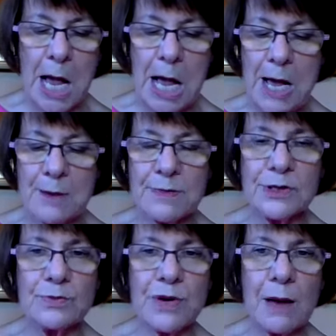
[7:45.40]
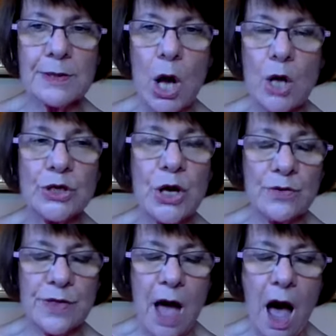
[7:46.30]
Um, you probably all know
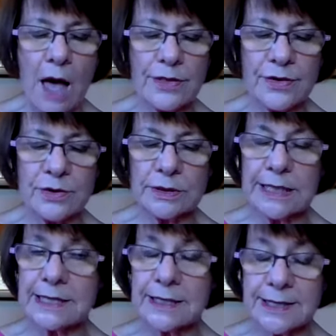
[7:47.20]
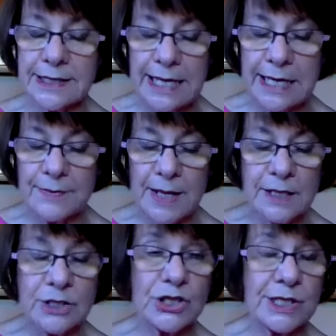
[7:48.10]
the author Lisa See
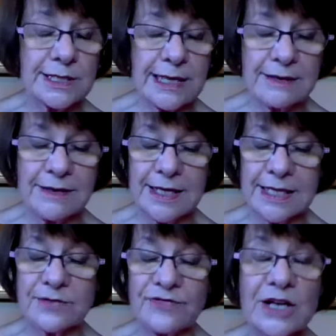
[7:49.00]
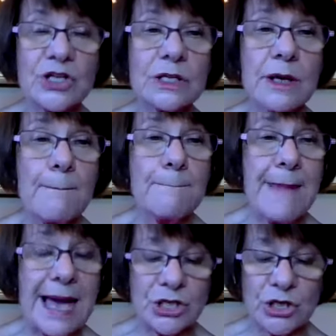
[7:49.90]
She said that it's fresh,
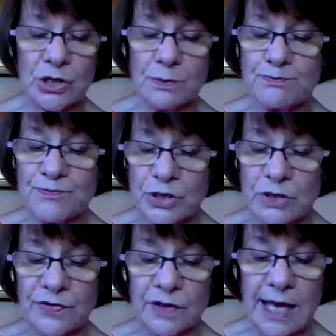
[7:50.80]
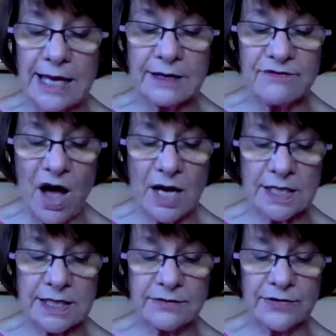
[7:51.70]
magical, beautiful, and
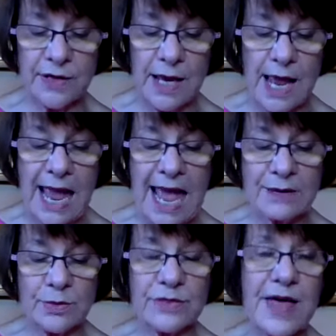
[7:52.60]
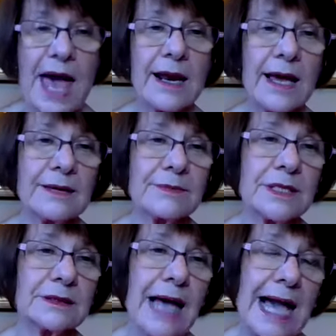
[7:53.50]
evocative. And with that, I am
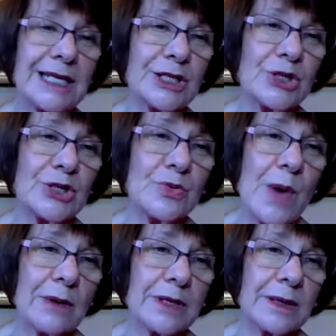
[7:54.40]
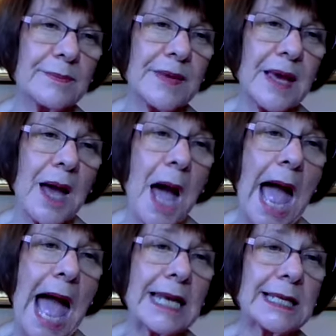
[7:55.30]
delighted to welcome
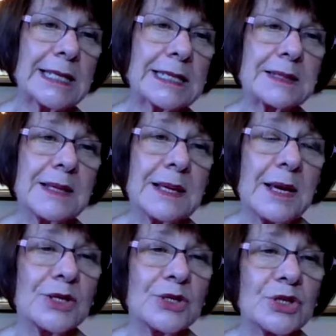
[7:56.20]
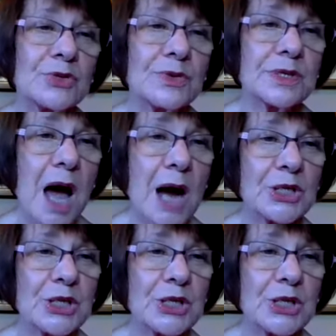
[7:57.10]
Alex to talk